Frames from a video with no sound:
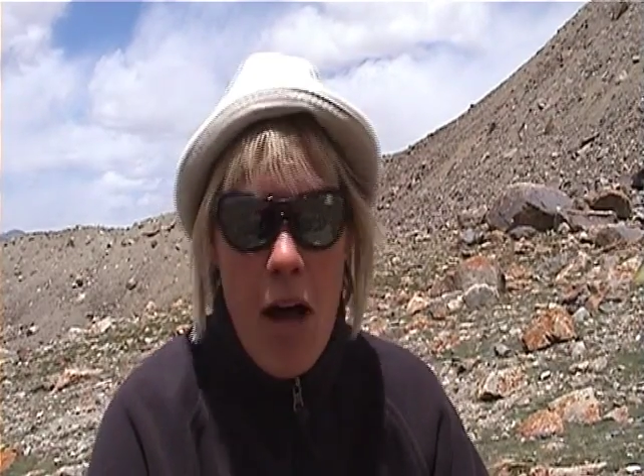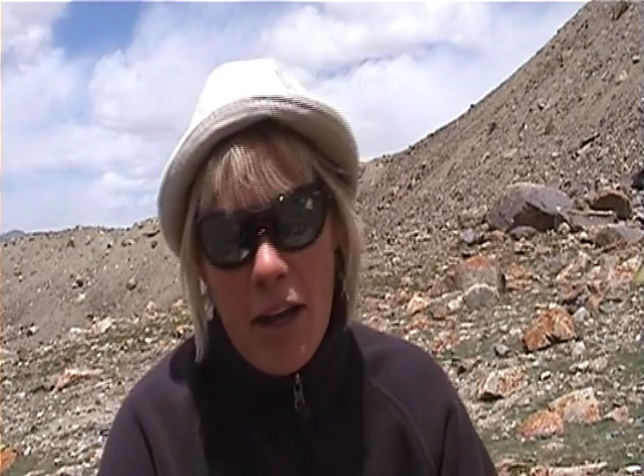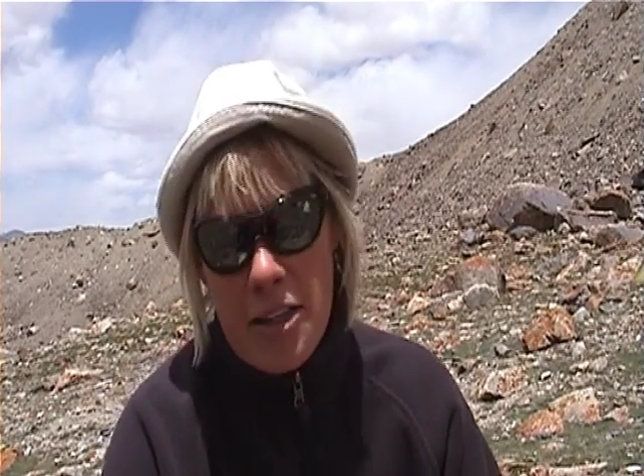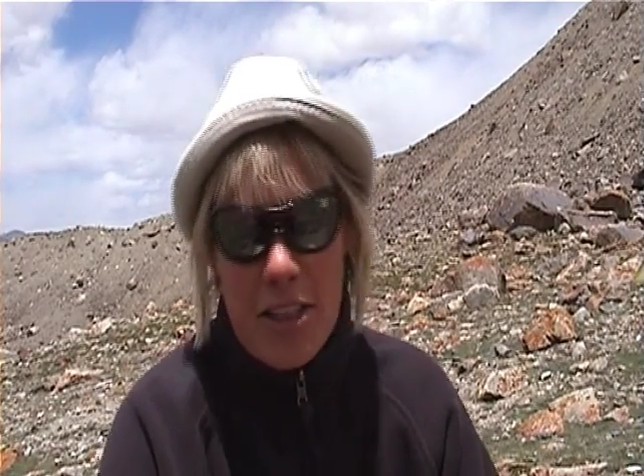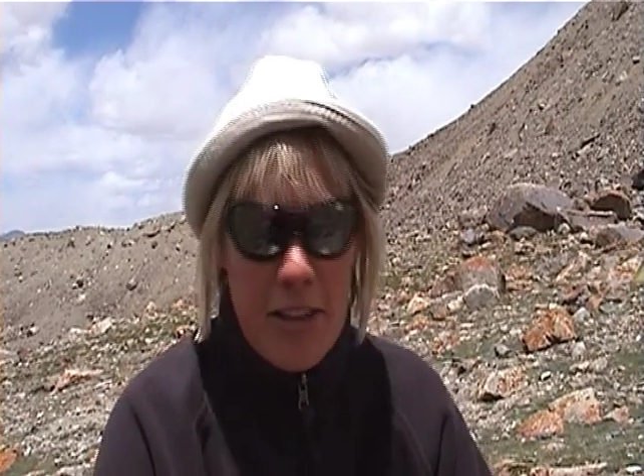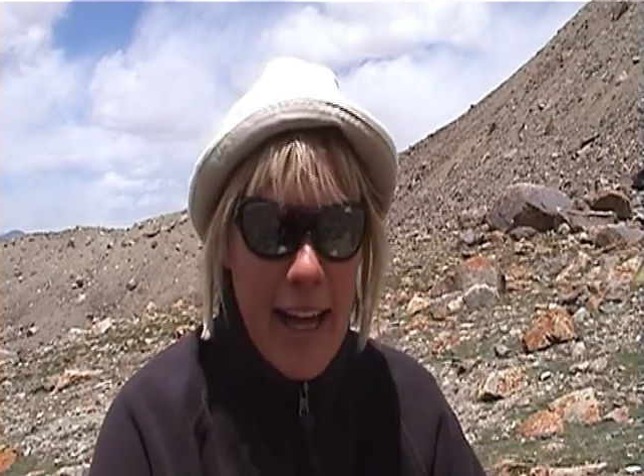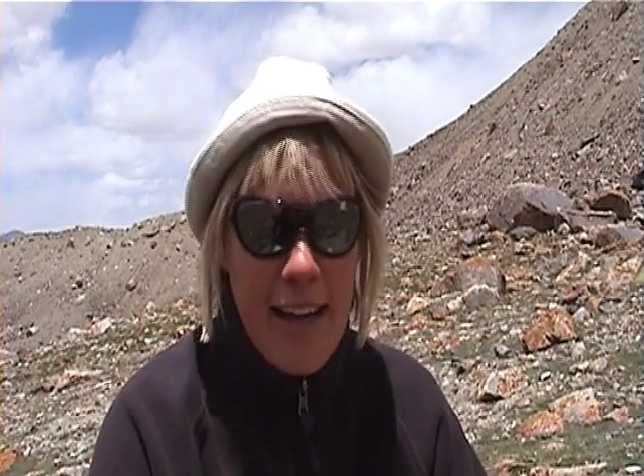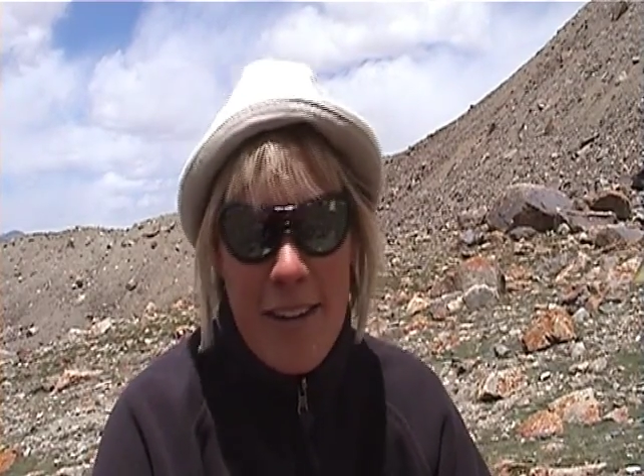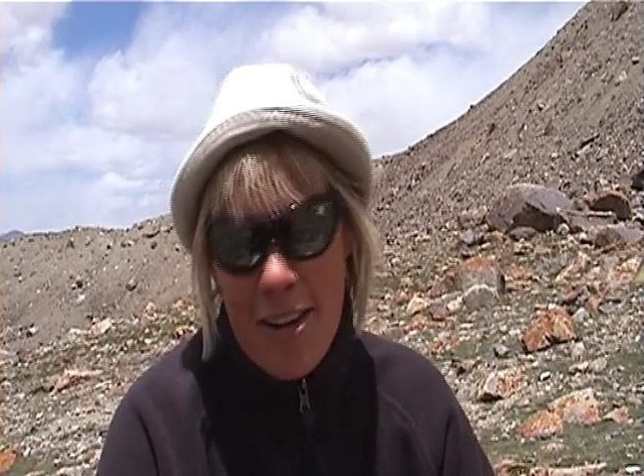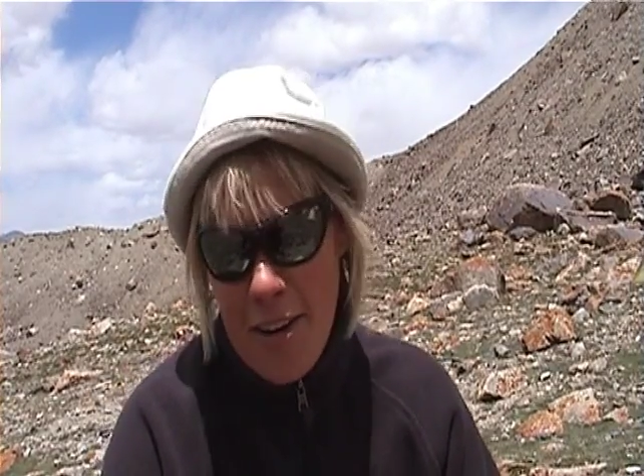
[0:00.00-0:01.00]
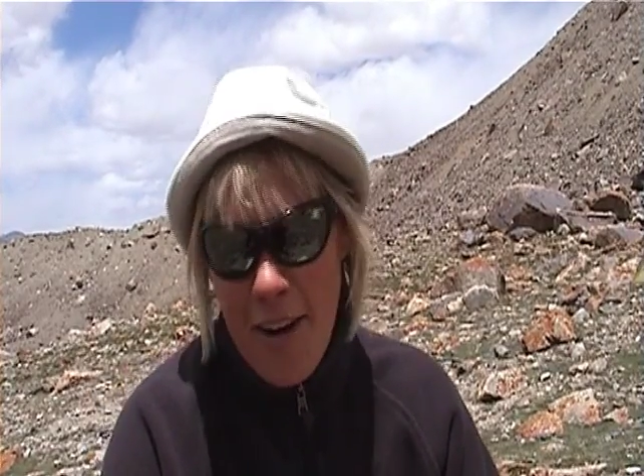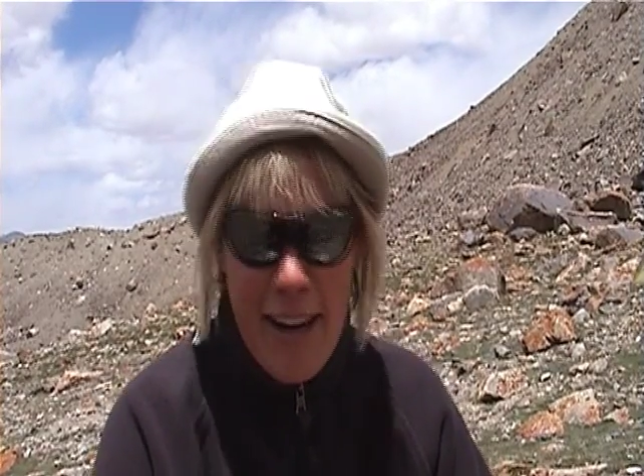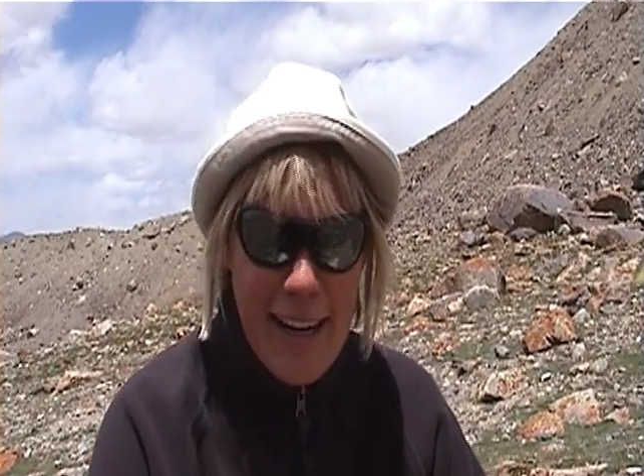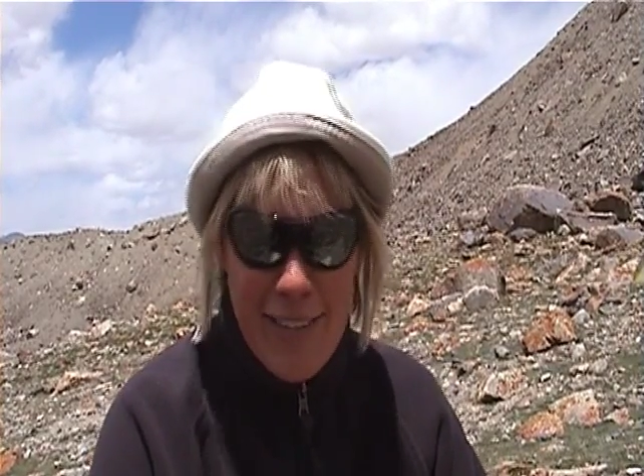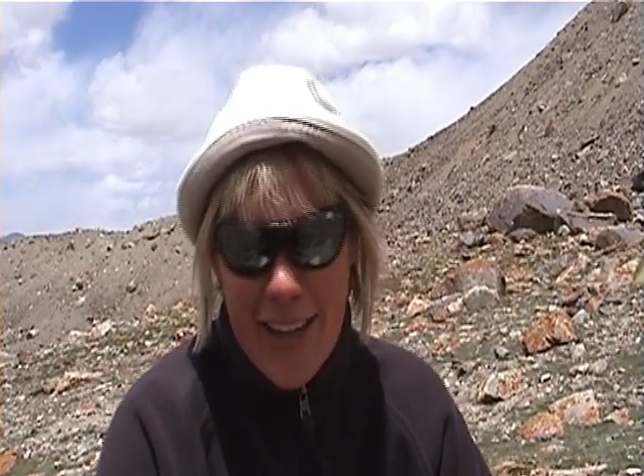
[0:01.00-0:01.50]
I could do that, or I
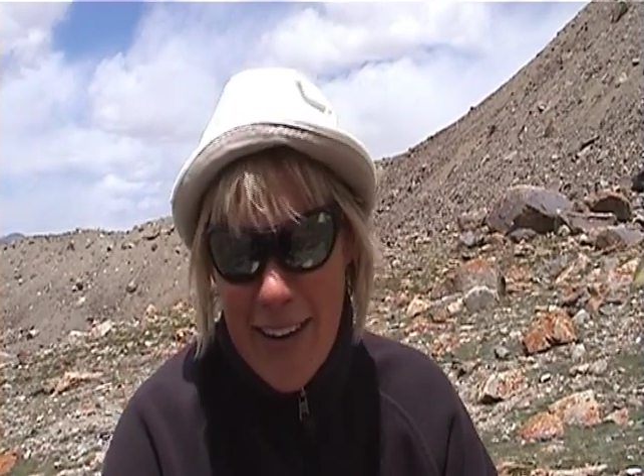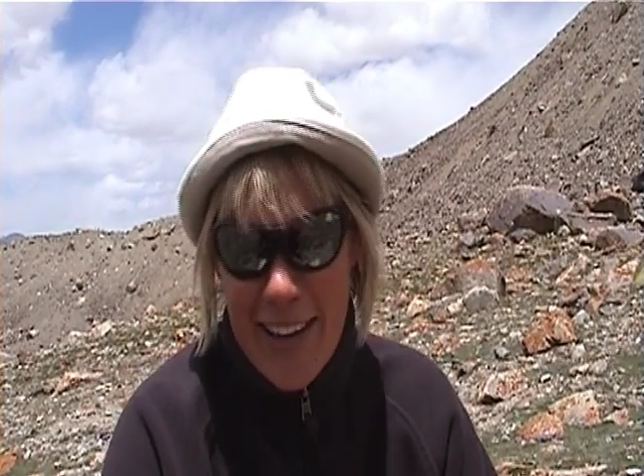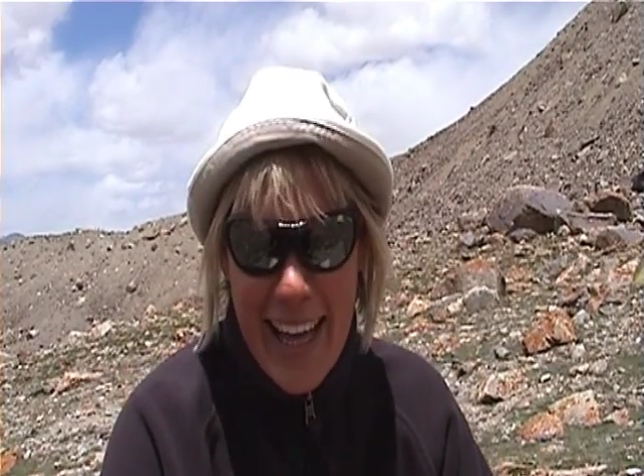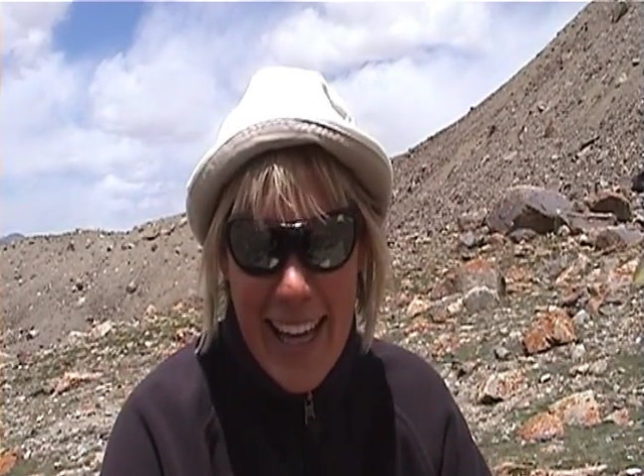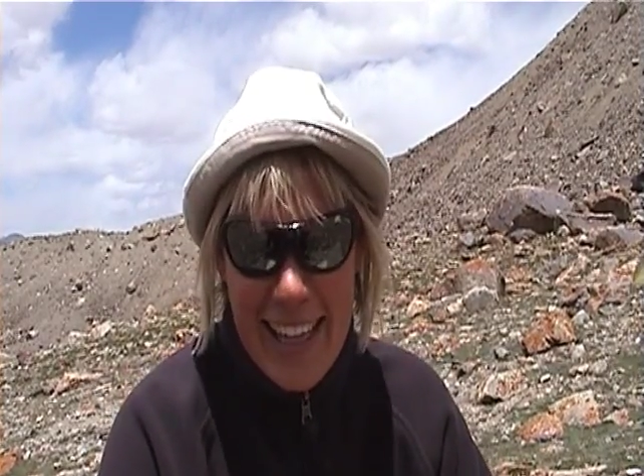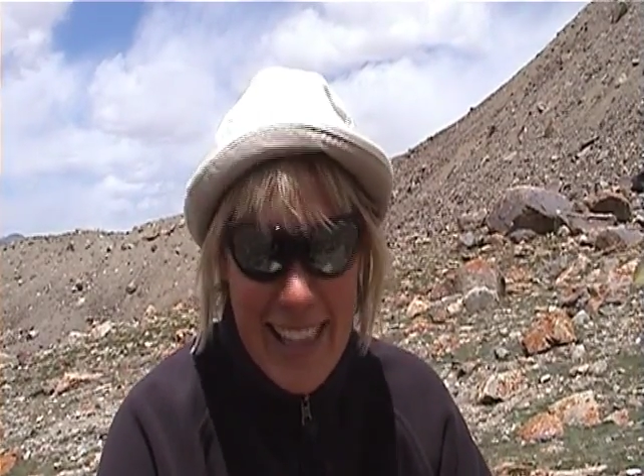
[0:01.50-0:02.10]
could have a go at that.